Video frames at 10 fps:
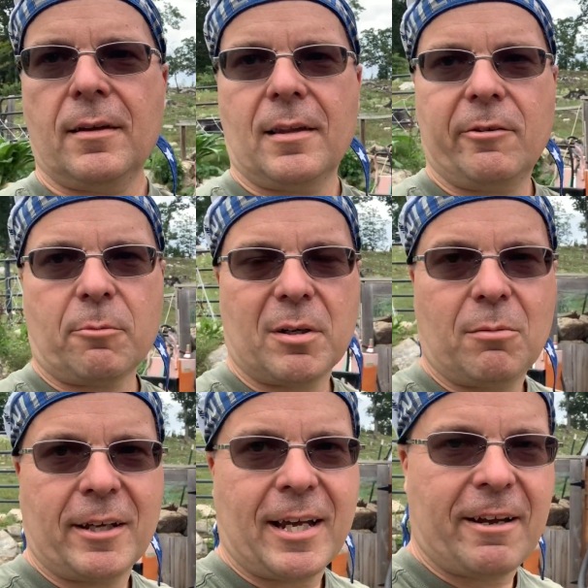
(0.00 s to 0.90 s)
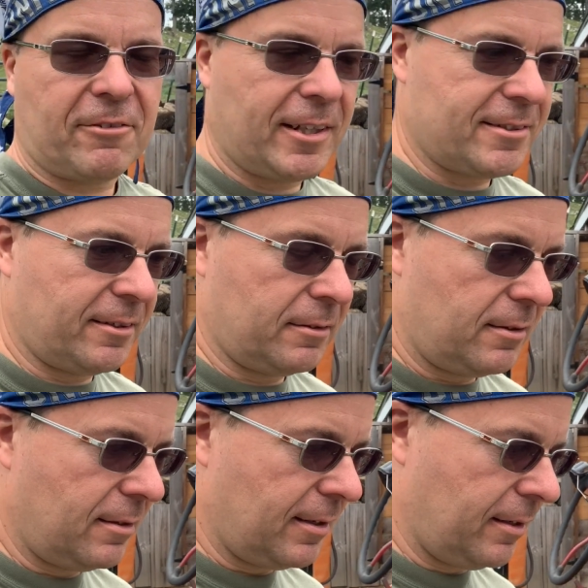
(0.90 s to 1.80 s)
There were probably a half dozen
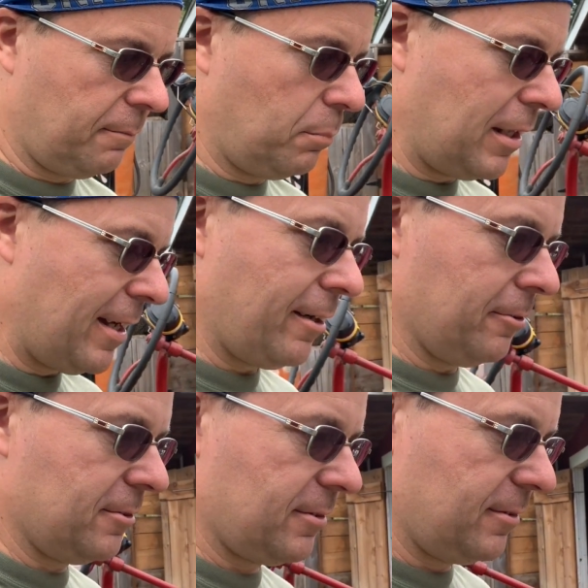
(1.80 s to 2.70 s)
plows